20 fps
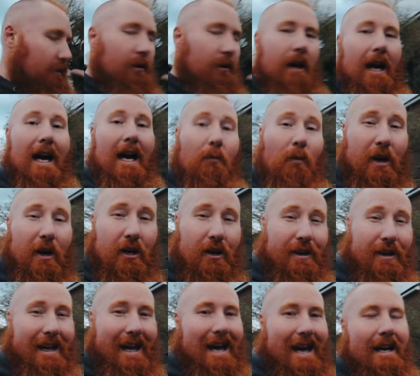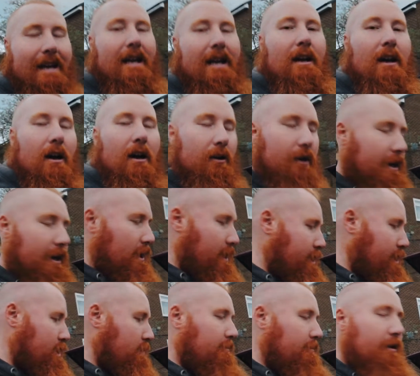When I got the Caddy, I got it
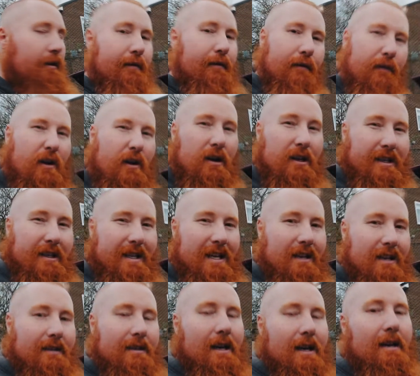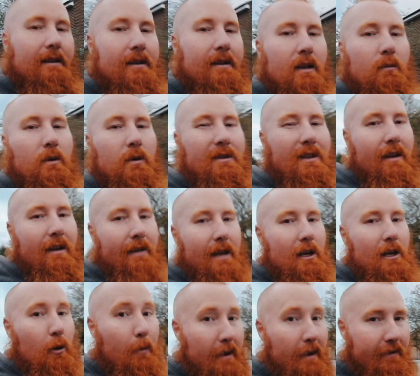home. The first things that I did was give it a
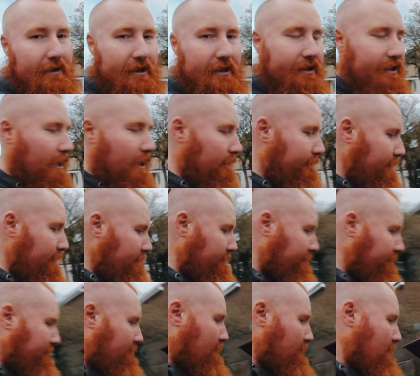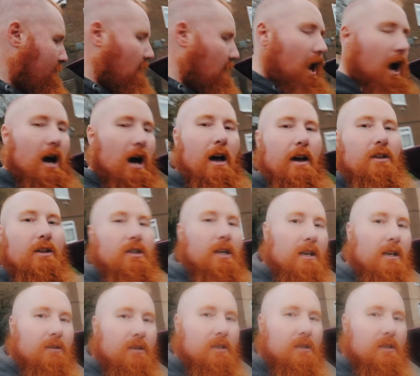little bit of a service. I changed the